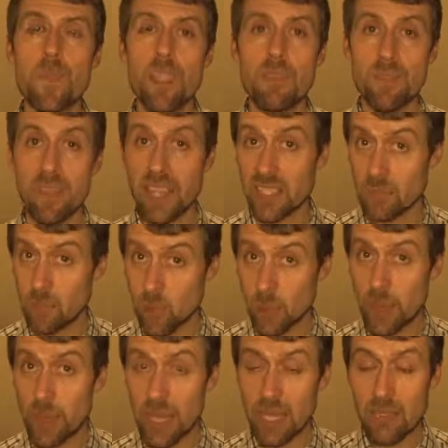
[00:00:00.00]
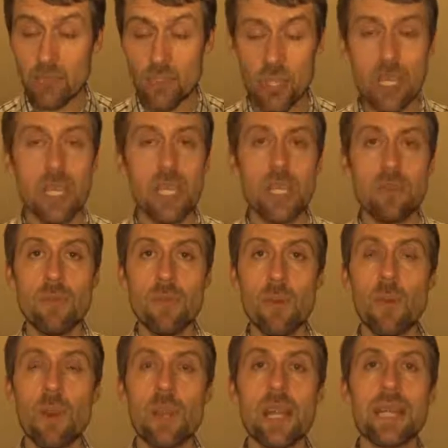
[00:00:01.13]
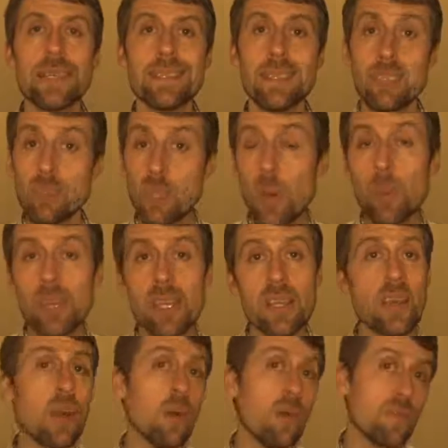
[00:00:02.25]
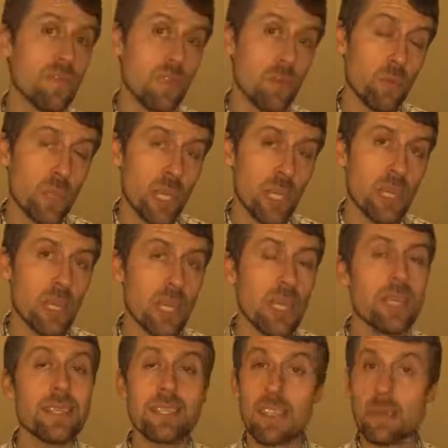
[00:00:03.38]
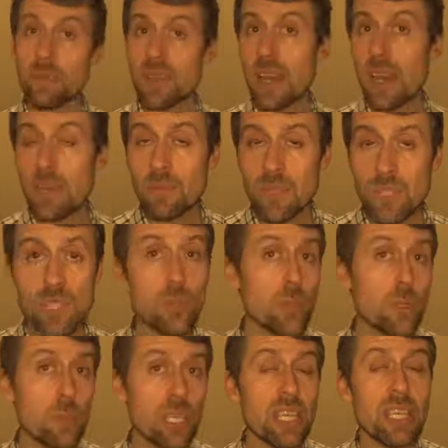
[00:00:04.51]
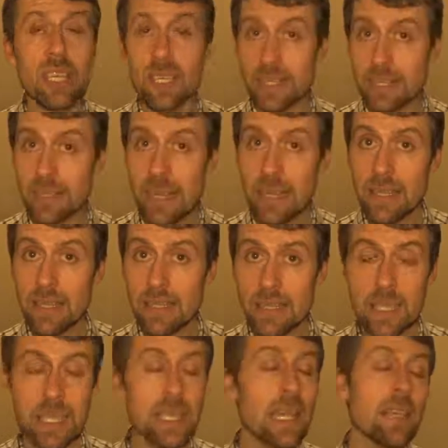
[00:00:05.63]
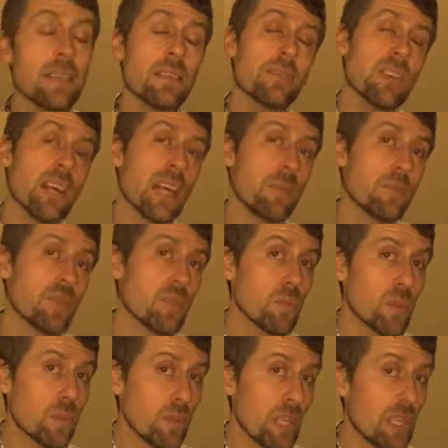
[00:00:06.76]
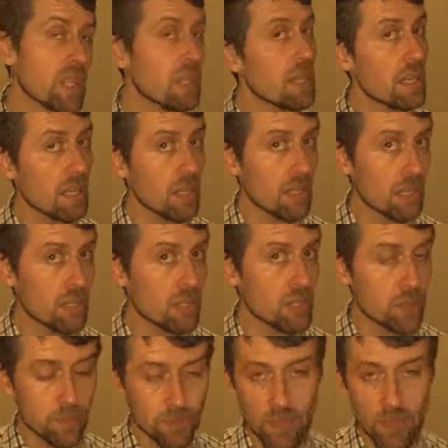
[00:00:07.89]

Facebook page for the topic of the week. Sometimes it will be in Italian and other times will be in English.